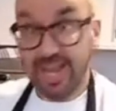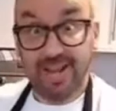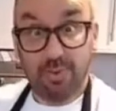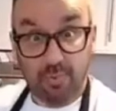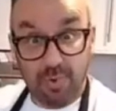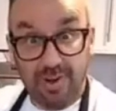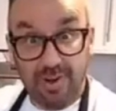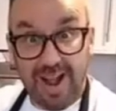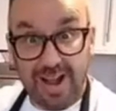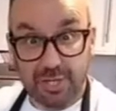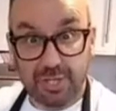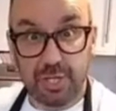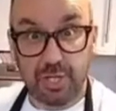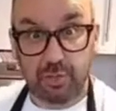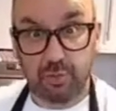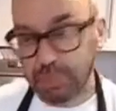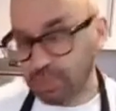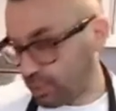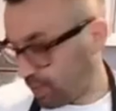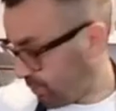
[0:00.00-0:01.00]
We're actually
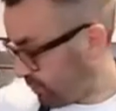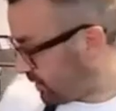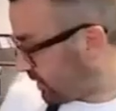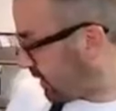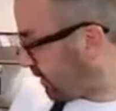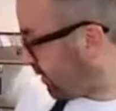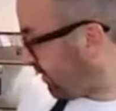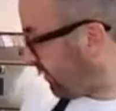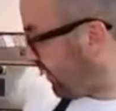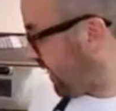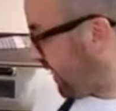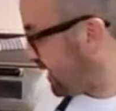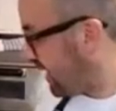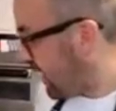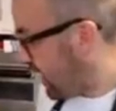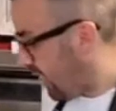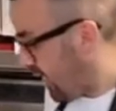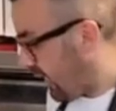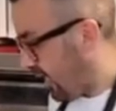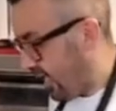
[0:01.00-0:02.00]
going to use some of it
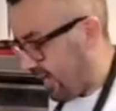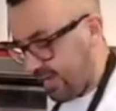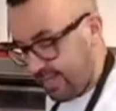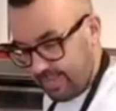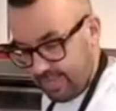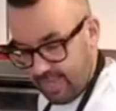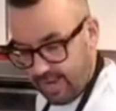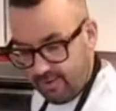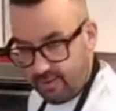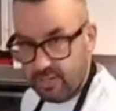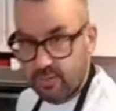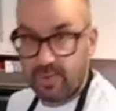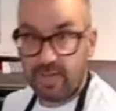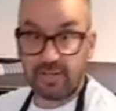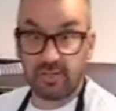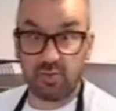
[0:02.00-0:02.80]
in there as well,